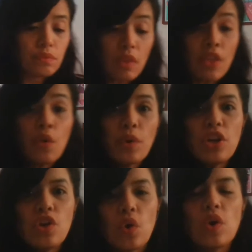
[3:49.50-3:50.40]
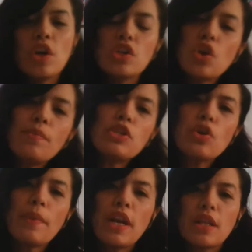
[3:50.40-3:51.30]
the window. So
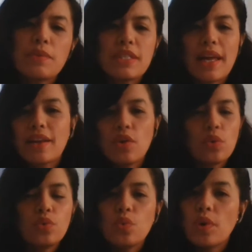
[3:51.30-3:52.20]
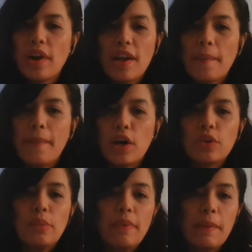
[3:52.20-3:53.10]
Mr. Manette was like, "Don't worry
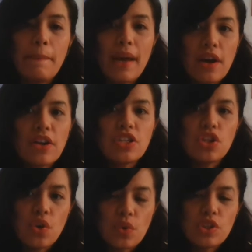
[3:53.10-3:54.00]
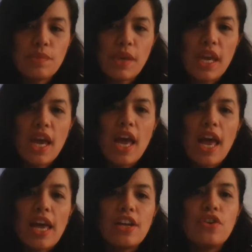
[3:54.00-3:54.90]
about me. Paris knows me
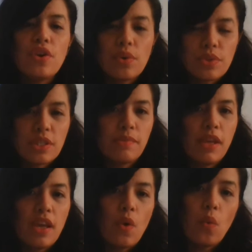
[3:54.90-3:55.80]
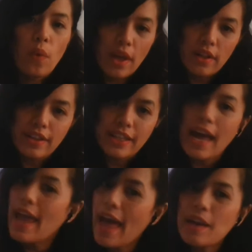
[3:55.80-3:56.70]
and knows me well, that
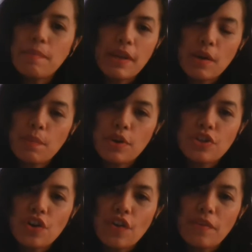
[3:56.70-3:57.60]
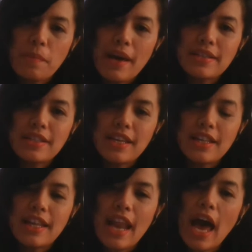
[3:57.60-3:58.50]
I had been a prisoner of the
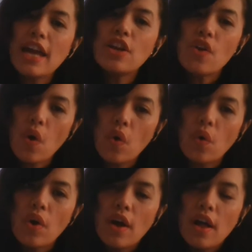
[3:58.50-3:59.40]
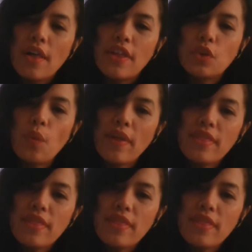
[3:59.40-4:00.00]
Bastille, and I know that when